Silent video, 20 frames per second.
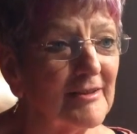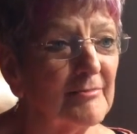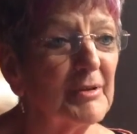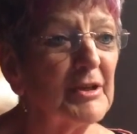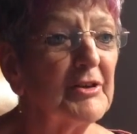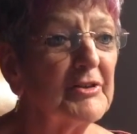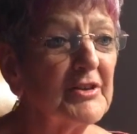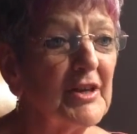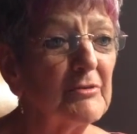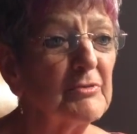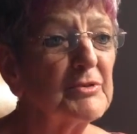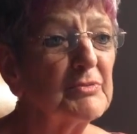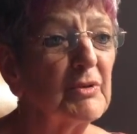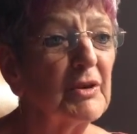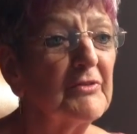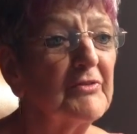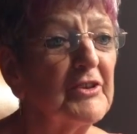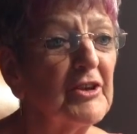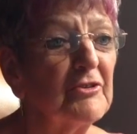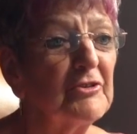because I was
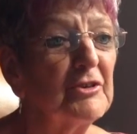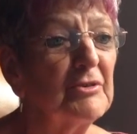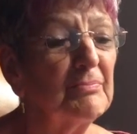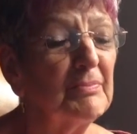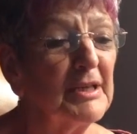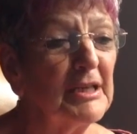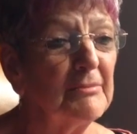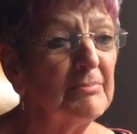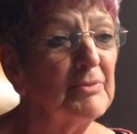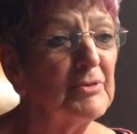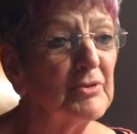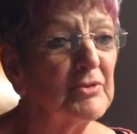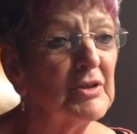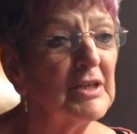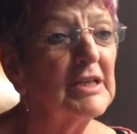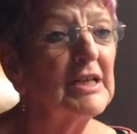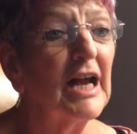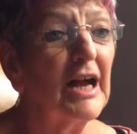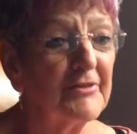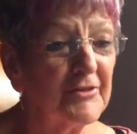one of the only people
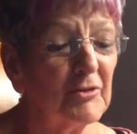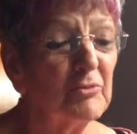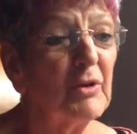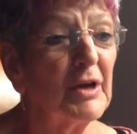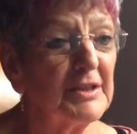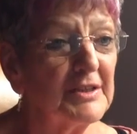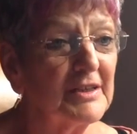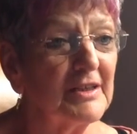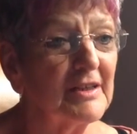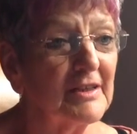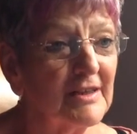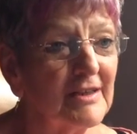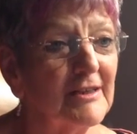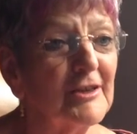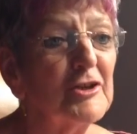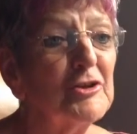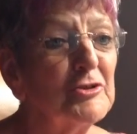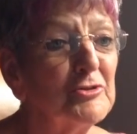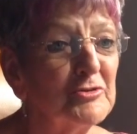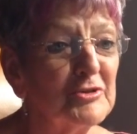at the wedding
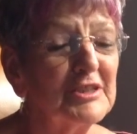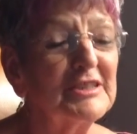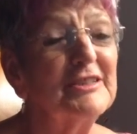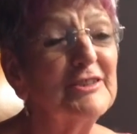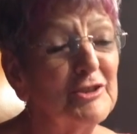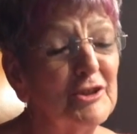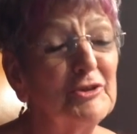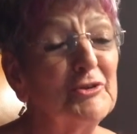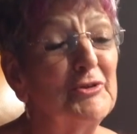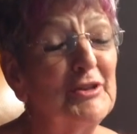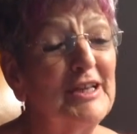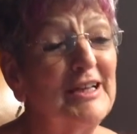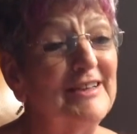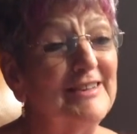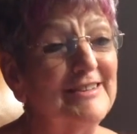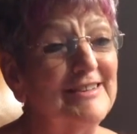who didn't know that.